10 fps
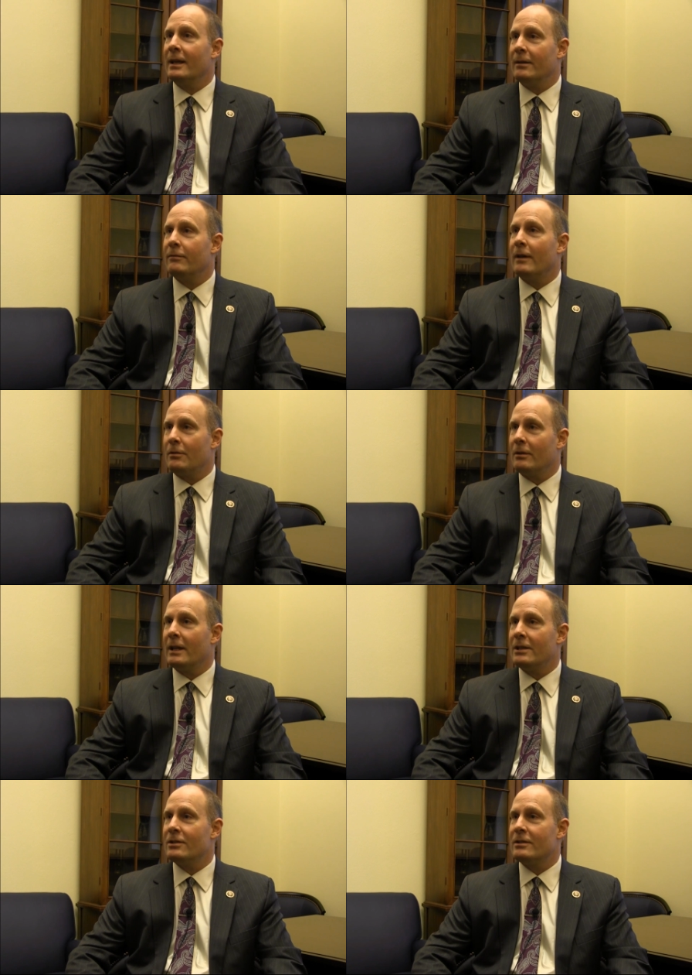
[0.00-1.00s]
and
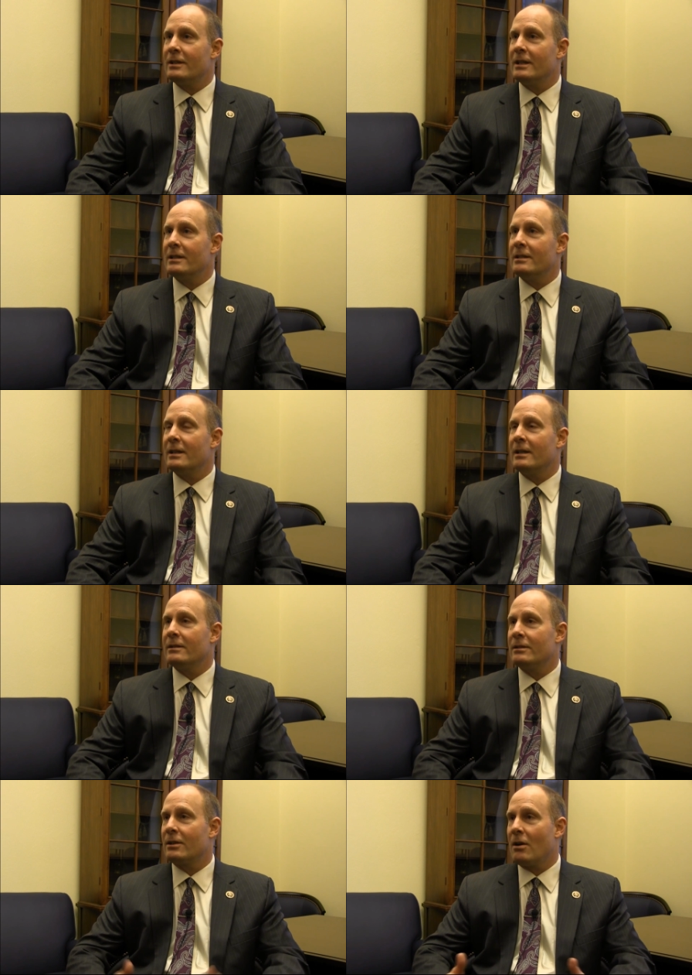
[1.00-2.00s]
federal agencies that
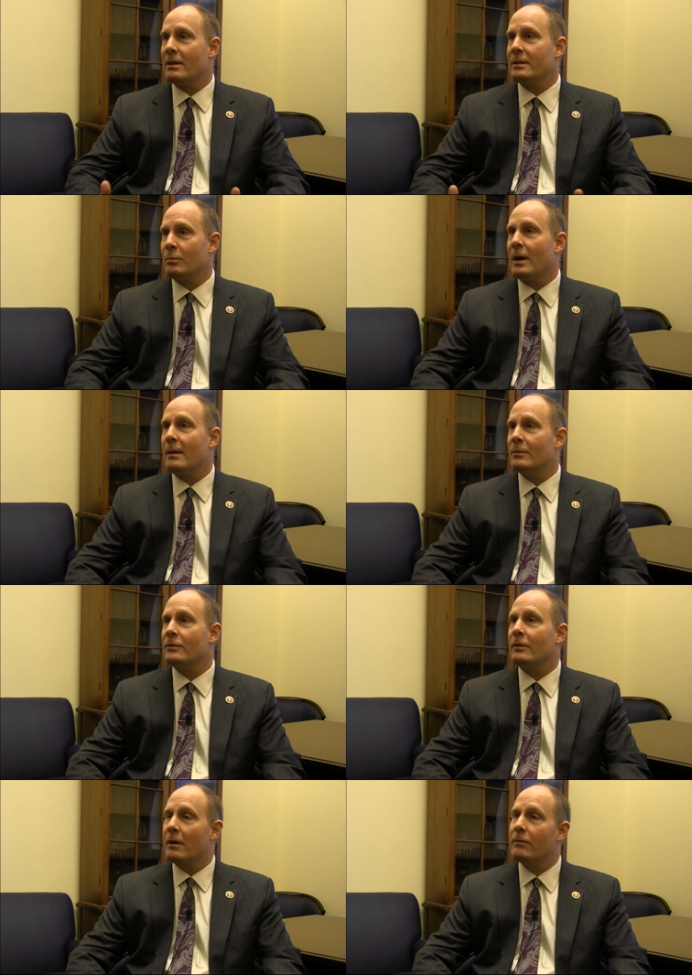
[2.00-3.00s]
is causing
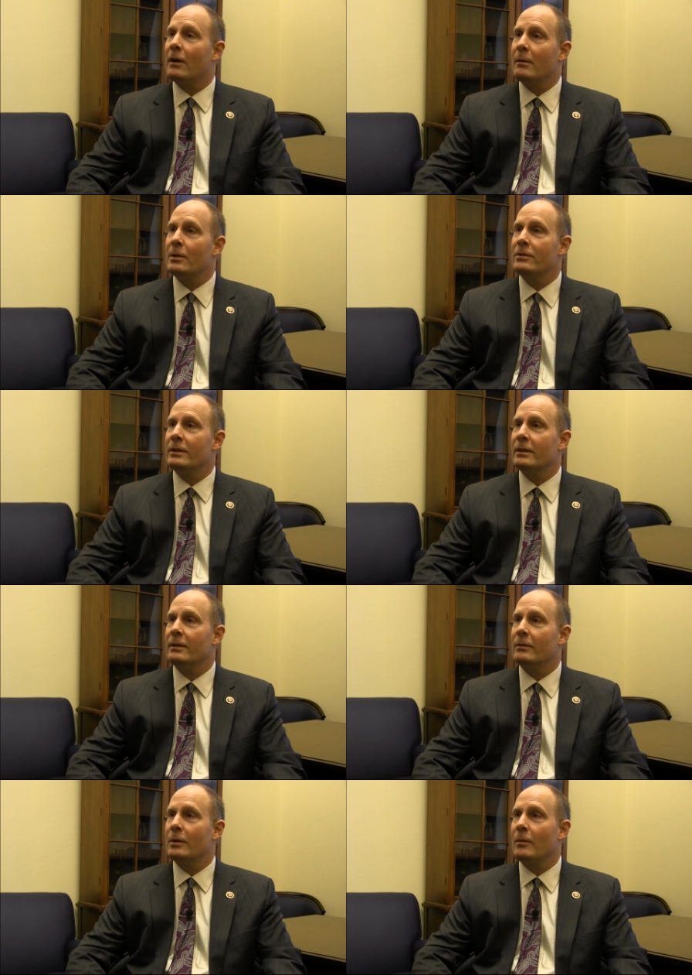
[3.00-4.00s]
problems for our farmers
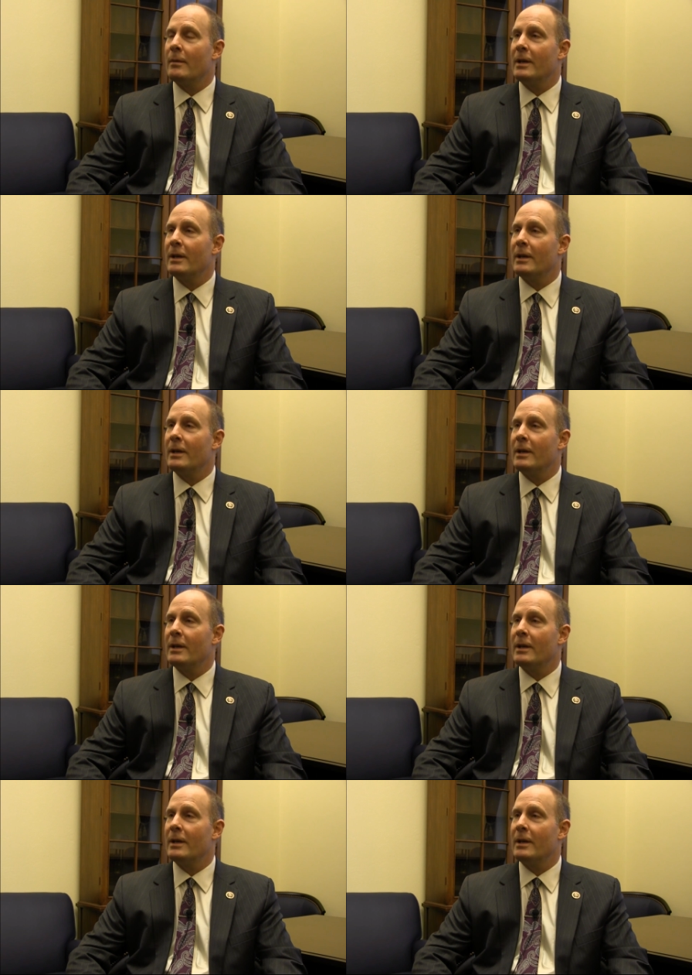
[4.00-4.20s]
and we want